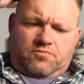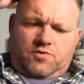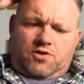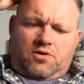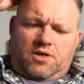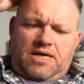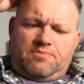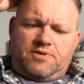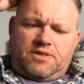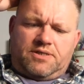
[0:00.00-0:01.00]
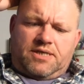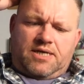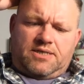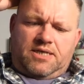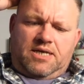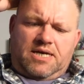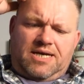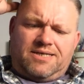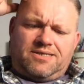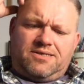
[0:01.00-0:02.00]
Glemser says he
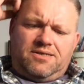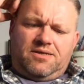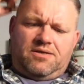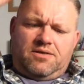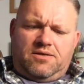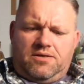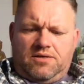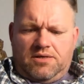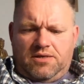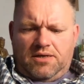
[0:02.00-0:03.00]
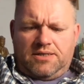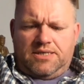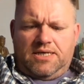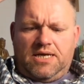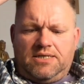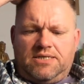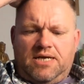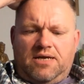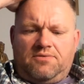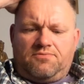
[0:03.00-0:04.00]
has a
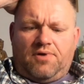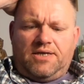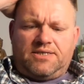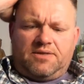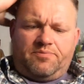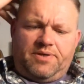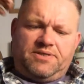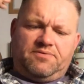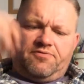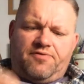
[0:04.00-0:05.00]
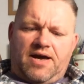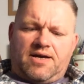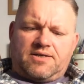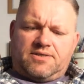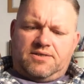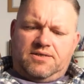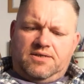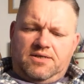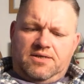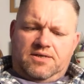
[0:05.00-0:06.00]
1988 Racing Pigeon Facts.
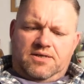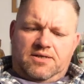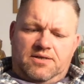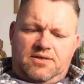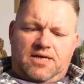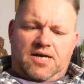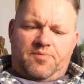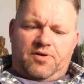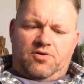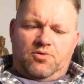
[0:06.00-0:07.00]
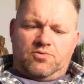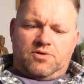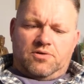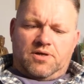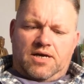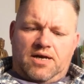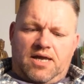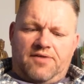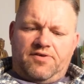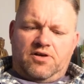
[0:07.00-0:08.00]
That would be cool to look at.
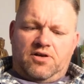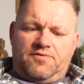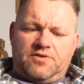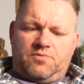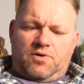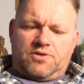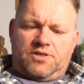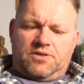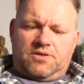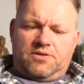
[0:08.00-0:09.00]
Kevin Glover's watching.